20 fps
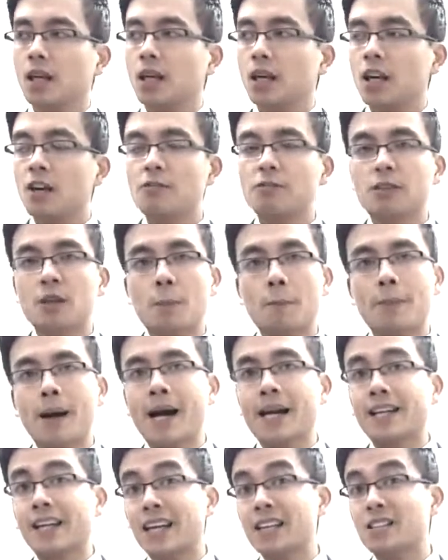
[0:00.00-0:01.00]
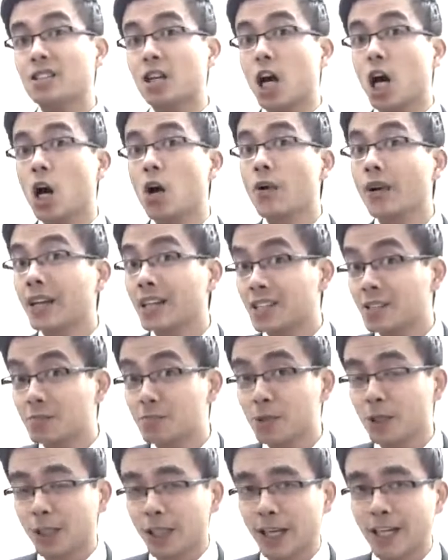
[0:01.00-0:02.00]
If the bank is owing us
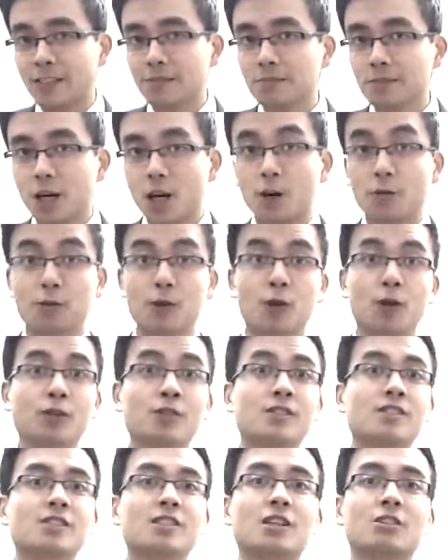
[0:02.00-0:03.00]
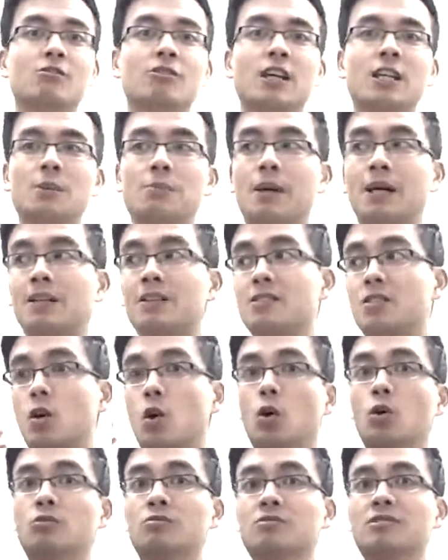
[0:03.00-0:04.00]
money, of course it's the credit balance
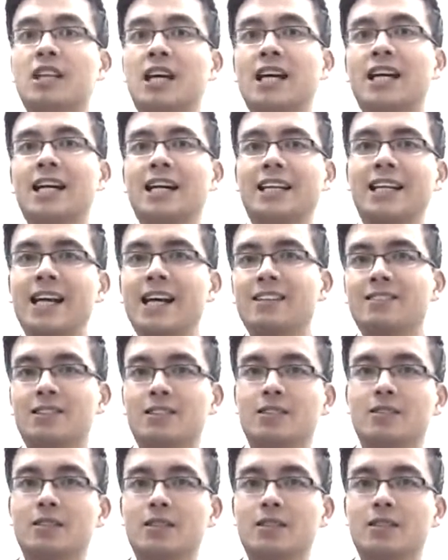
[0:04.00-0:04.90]
on their account.